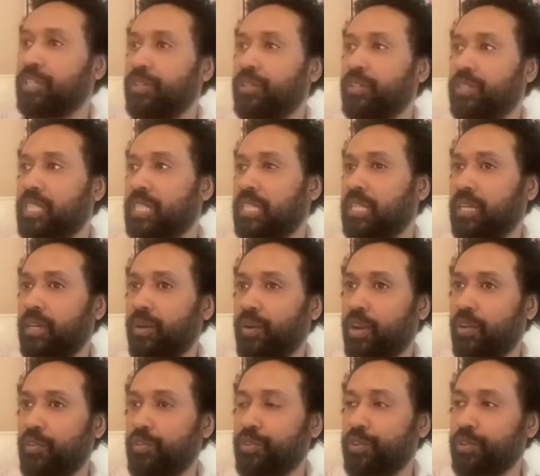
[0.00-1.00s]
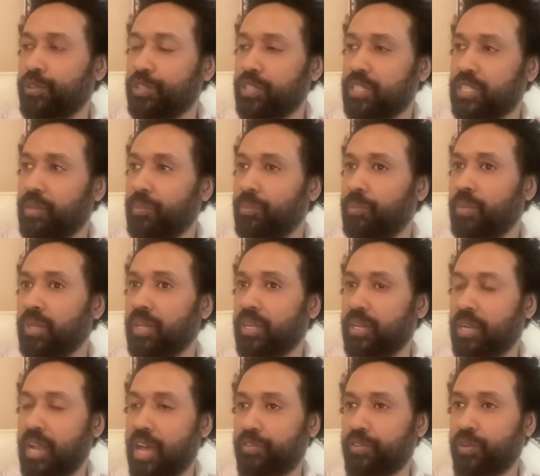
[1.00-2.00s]
you to stick around for just a
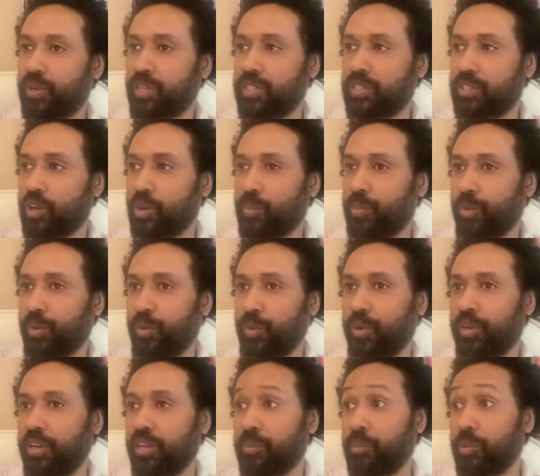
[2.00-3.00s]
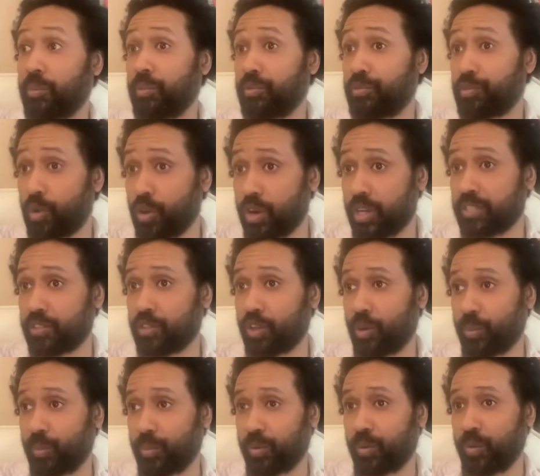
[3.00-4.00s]
minute after I stop recording, but before I
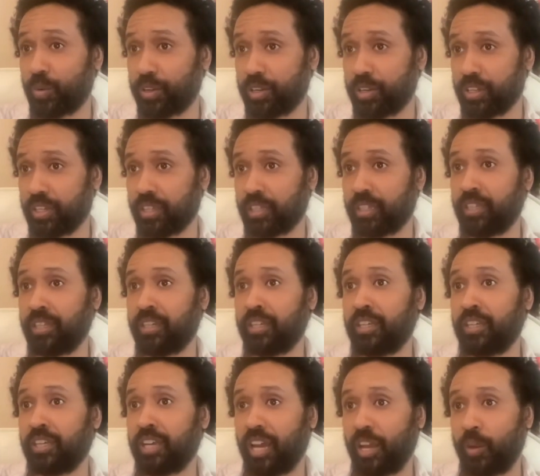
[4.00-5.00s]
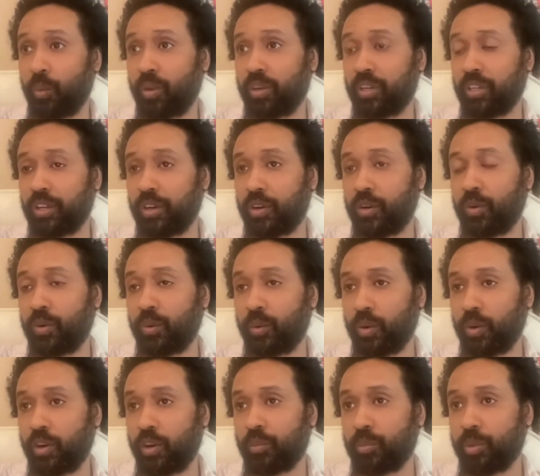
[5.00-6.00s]
stop recording, I want to
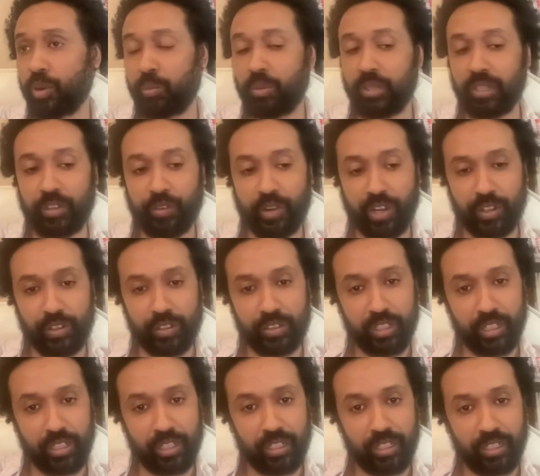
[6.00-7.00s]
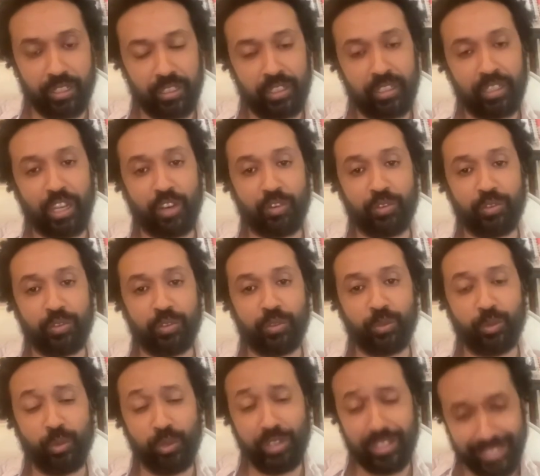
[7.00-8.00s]
go on public record that I've
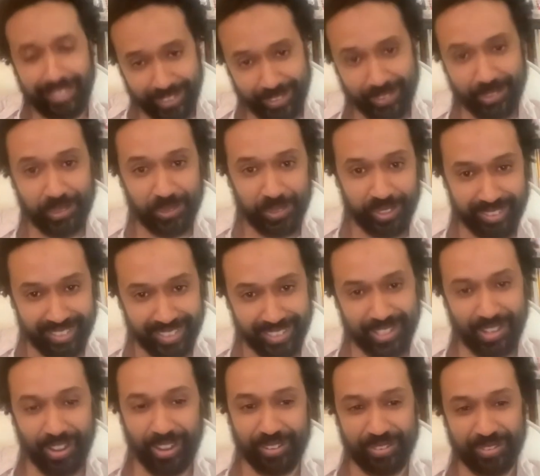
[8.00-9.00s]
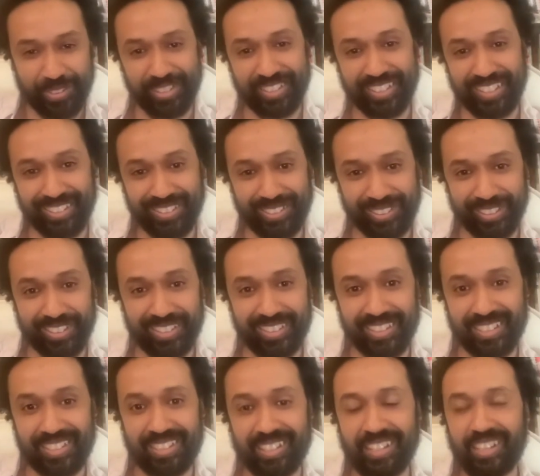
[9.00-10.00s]
really enjoyed these
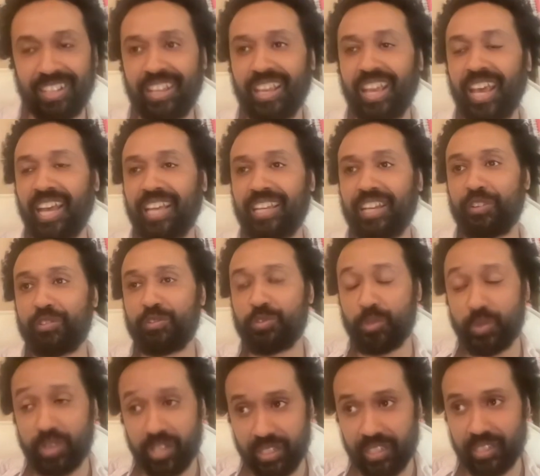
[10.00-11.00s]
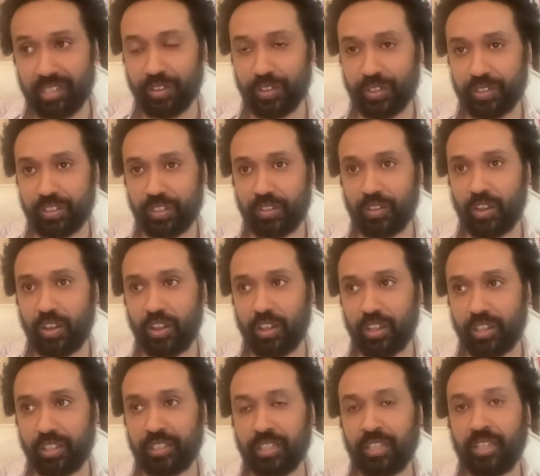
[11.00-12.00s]
conversations and I've really learned a
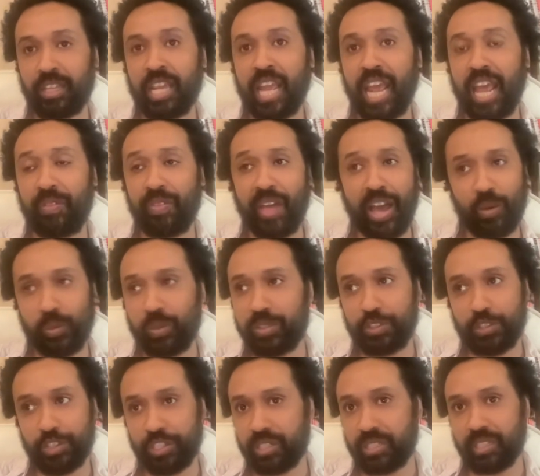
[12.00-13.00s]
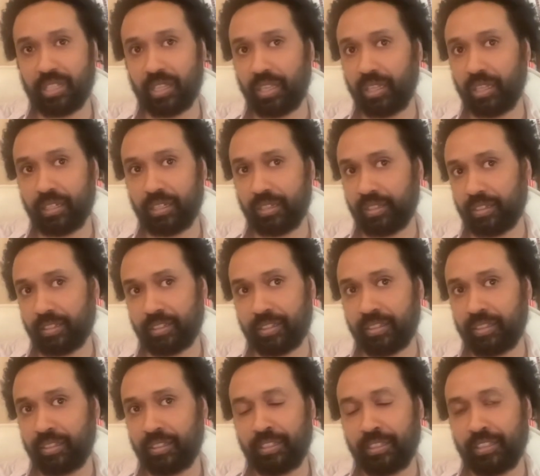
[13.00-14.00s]
lot. And that was just in,
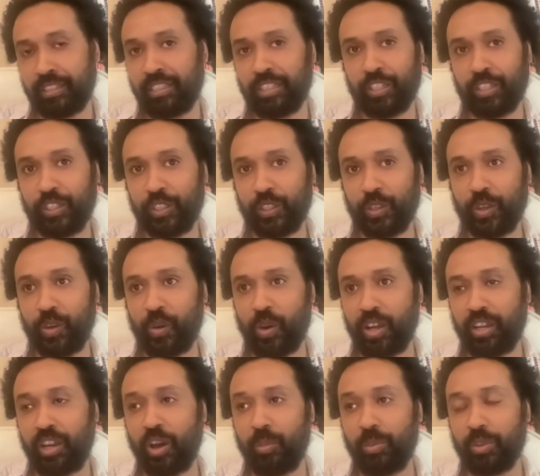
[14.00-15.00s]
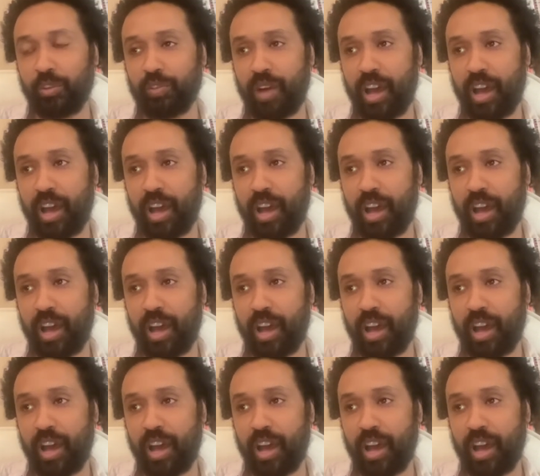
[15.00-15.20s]
a couple of